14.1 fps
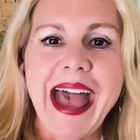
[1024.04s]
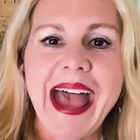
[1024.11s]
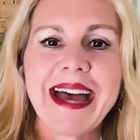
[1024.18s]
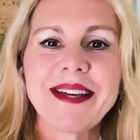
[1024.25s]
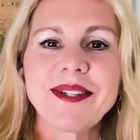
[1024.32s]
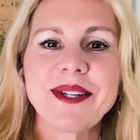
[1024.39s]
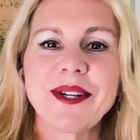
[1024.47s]

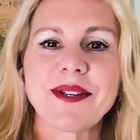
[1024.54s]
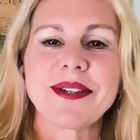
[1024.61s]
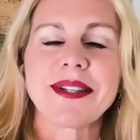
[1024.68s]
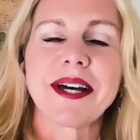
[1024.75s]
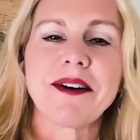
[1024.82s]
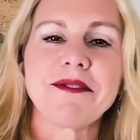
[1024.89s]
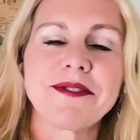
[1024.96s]
Ask
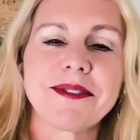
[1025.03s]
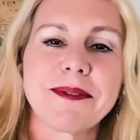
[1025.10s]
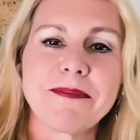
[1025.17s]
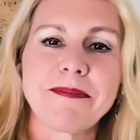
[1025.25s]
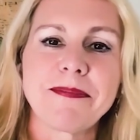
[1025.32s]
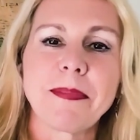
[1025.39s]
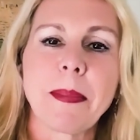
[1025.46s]
yourself,
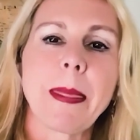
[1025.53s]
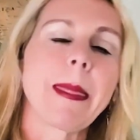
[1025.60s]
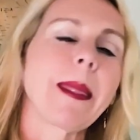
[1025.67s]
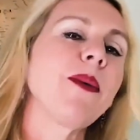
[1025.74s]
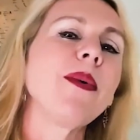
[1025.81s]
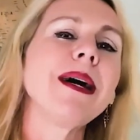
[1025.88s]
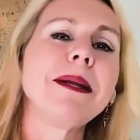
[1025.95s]

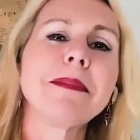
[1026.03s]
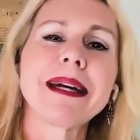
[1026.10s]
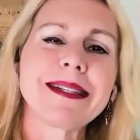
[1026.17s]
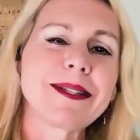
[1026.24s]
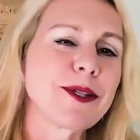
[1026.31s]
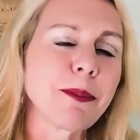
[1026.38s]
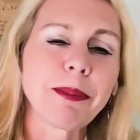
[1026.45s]
what am I
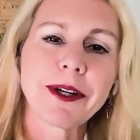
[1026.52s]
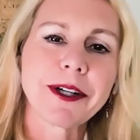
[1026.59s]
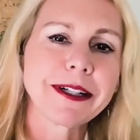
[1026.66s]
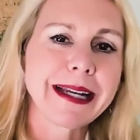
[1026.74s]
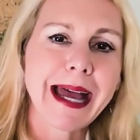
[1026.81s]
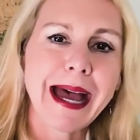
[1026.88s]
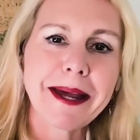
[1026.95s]
super
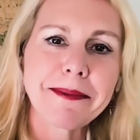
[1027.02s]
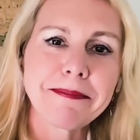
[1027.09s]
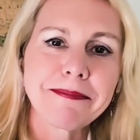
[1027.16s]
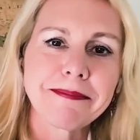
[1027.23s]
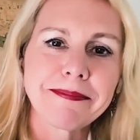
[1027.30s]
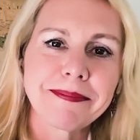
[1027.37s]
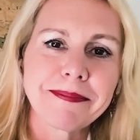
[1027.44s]
good at?
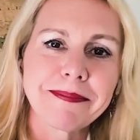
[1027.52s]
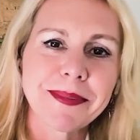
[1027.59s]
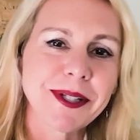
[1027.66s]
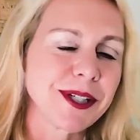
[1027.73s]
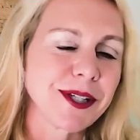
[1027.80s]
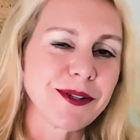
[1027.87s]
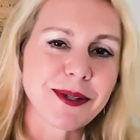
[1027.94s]
I'm
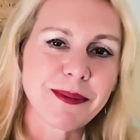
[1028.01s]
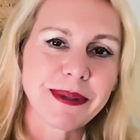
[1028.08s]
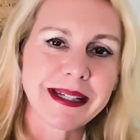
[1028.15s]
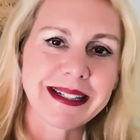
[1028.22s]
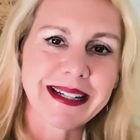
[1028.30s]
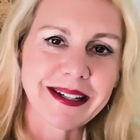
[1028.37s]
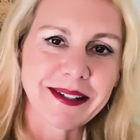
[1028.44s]
going to use some
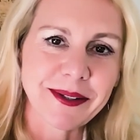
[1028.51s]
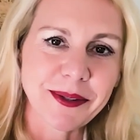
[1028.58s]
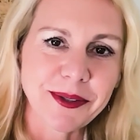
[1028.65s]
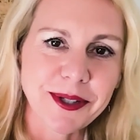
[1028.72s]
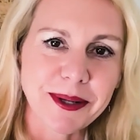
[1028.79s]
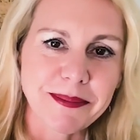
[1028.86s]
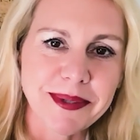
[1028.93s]
really technical
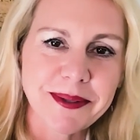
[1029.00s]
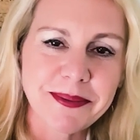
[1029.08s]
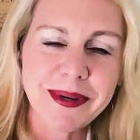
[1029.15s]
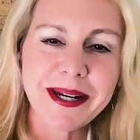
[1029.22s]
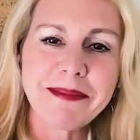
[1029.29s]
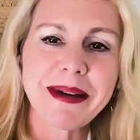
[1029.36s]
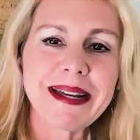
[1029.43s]
terms.
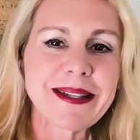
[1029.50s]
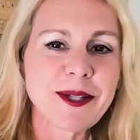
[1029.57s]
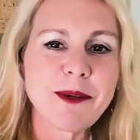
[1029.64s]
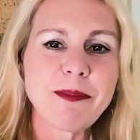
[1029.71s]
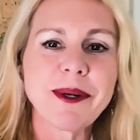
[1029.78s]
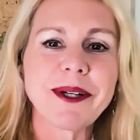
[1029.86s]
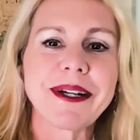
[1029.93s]
What am I
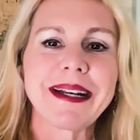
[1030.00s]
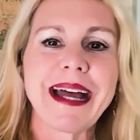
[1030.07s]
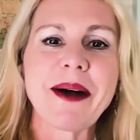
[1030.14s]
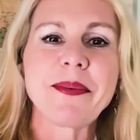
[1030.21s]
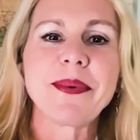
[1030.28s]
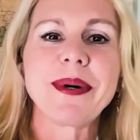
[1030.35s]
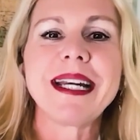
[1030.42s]
super good
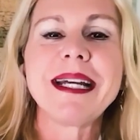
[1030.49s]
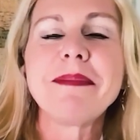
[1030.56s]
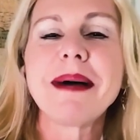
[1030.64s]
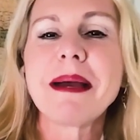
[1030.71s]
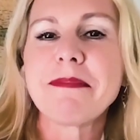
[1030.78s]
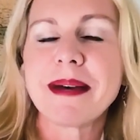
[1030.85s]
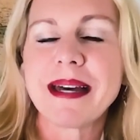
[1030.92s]
at? What am
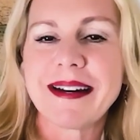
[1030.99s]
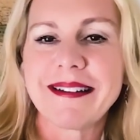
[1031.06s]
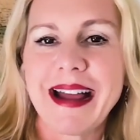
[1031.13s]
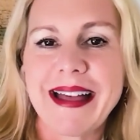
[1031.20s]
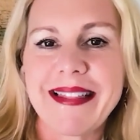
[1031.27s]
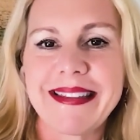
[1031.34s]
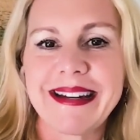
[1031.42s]
I better
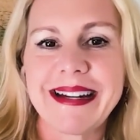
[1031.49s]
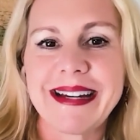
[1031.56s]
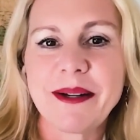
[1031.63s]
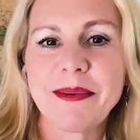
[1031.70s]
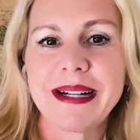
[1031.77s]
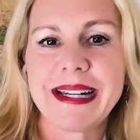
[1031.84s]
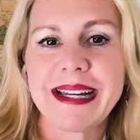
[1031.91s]
at than
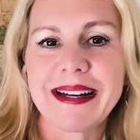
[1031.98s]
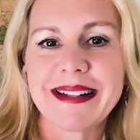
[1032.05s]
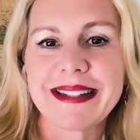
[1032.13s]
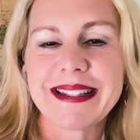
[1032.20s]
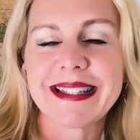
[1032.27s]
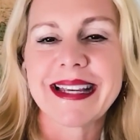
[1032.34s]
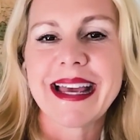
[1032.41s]
anyone
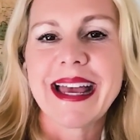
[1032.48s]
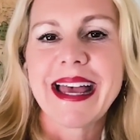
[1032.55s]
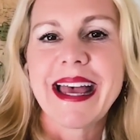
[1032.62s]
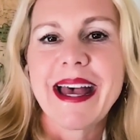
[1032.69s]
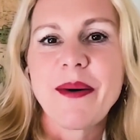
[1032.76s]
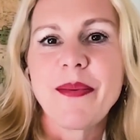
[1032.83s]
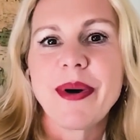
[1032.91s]
else?
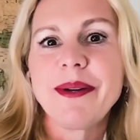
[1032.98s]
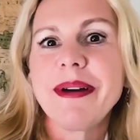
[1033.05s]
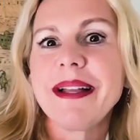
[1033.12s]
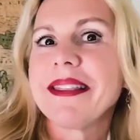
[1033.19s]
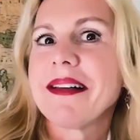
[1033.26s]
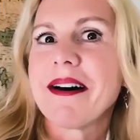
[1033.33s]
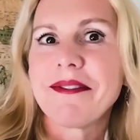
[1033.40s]
What do I
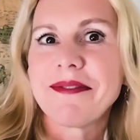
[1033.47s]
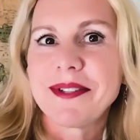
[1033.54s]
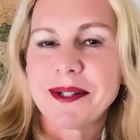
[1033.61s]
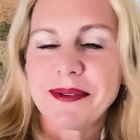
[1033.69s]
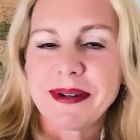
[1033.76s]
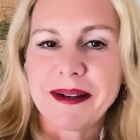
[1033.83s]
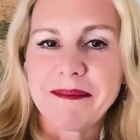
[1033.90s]
love
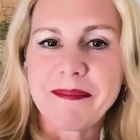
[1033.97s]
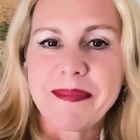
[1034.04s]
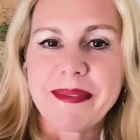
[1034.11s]
doing?